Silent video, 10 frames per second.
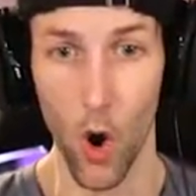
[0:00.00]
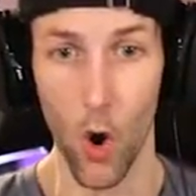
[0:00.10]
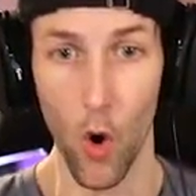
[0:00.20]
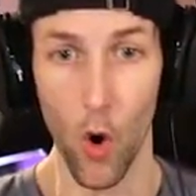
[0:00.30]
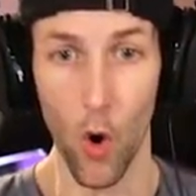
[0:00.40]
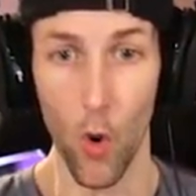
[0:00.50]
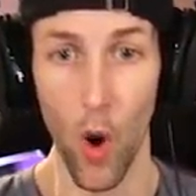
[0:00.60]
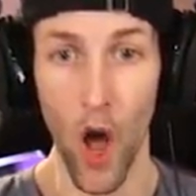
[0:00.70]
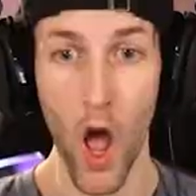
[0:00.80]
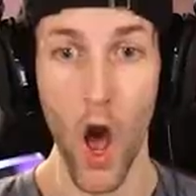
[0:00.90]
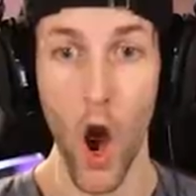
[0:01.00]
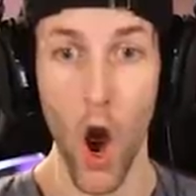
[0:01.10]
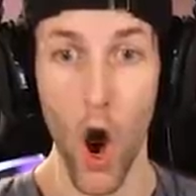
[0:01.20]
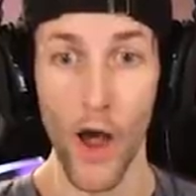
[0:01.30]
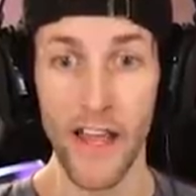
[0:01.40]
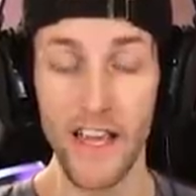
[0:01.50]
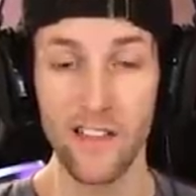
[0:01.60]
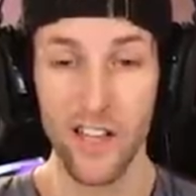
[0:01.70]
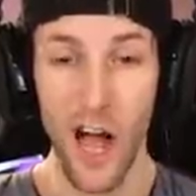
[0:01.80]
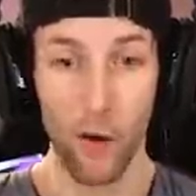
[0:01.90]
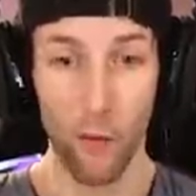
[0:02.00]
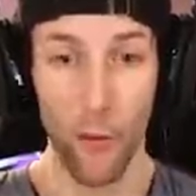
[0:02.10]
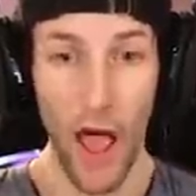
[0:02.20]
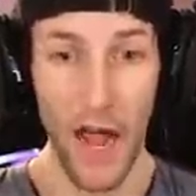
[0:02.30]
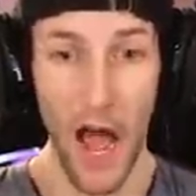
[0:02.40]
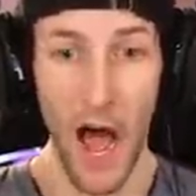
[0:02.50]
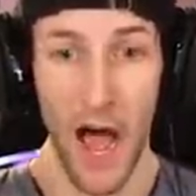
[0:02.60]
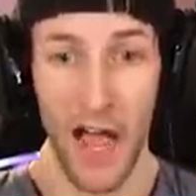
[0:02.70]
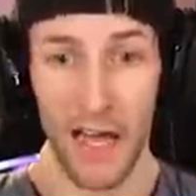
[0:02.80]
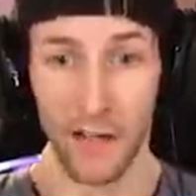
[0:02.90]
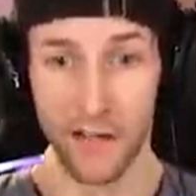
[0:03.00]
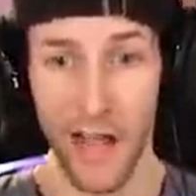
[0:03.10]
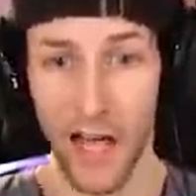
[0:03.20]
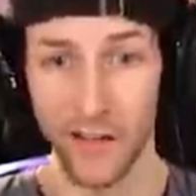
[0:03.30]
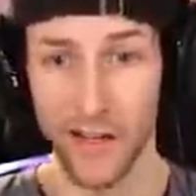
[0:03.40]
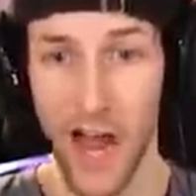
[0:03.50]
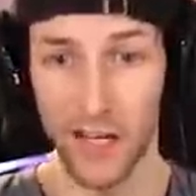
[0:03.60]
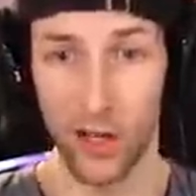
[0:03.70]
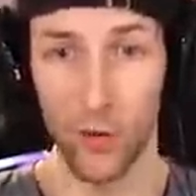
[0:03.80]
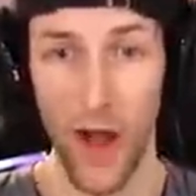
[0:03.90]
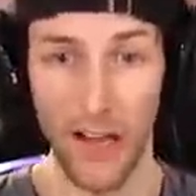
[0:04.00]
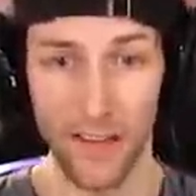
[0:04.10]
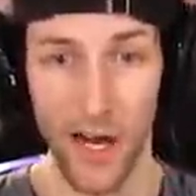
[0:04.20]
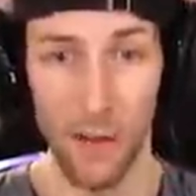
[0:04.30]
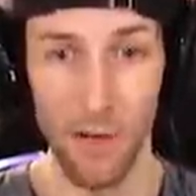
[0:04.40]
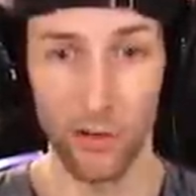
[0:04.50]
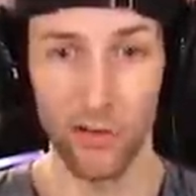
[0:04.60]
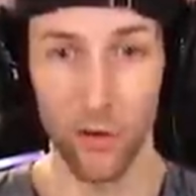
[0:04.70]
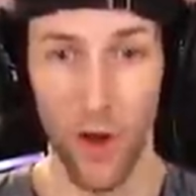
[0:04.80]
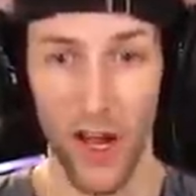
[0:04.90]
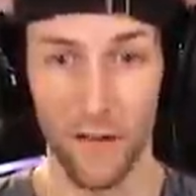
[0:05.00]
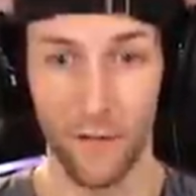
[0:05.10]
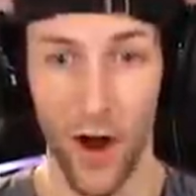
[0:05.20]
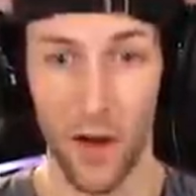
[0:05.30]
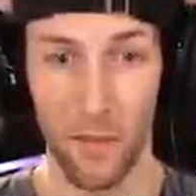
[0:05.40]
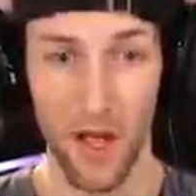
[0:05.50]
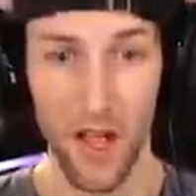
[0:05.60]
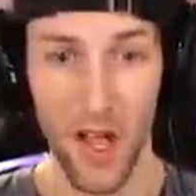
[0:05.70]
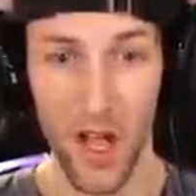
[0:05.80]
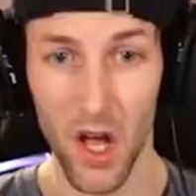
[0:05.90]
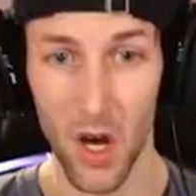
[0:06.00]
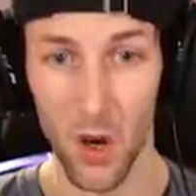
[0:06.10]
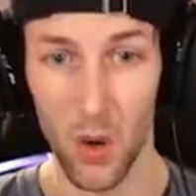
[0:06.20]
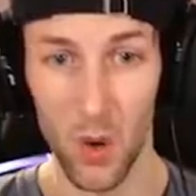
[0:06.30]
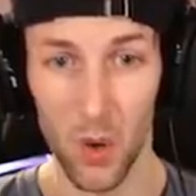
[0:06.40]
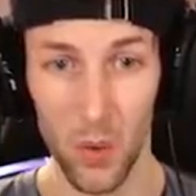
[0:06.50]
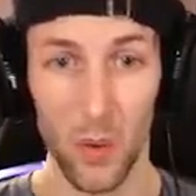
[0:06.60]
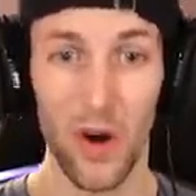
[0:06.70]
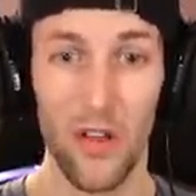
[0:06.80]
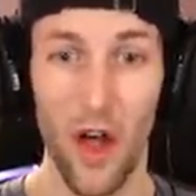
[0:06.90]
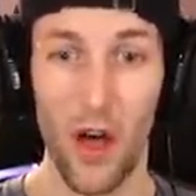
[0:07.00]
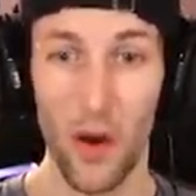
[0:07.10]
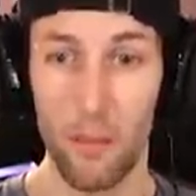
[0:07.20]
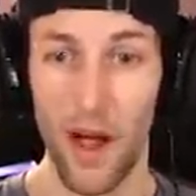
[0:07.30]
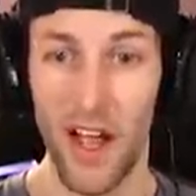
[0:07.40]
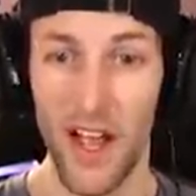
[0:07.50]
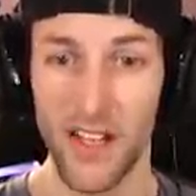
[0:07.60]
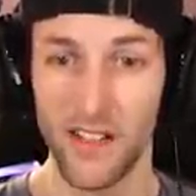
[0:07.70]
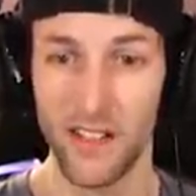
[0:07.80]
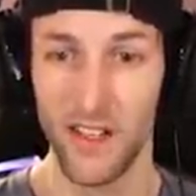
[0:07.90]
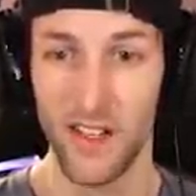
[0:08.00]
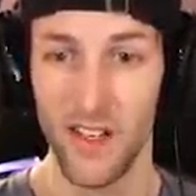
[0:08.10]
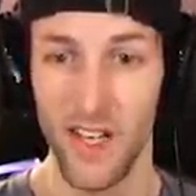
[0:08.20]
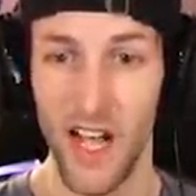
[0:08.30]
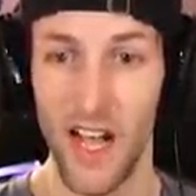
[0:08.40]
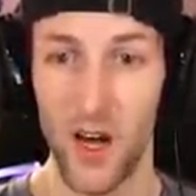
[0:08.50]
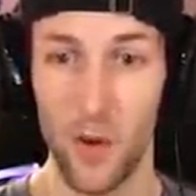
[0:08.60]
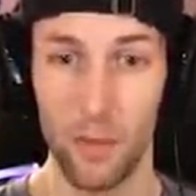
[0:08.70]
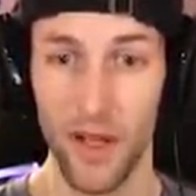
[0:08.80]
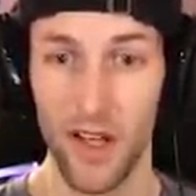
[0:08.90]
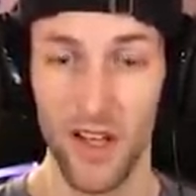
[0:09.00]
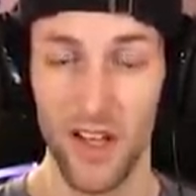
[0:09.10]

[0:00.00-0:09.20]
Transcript: Oh. He's got red eyes. That's not the rat that I'm used to running from. Where are the other buttons? Help.